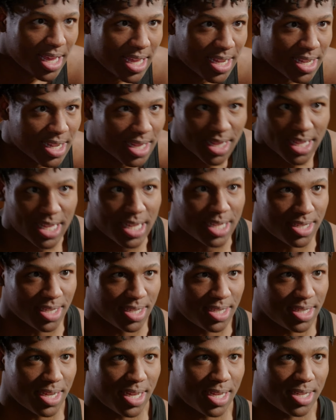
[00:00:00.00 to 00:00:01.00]
in the league
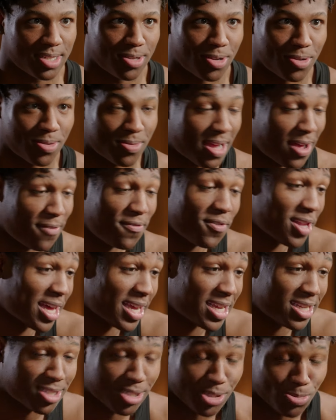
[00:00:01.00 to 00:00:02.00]
just yet. So I feel
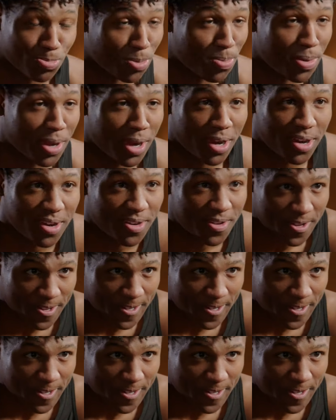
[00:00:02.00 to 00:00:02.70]
like he's just preparing.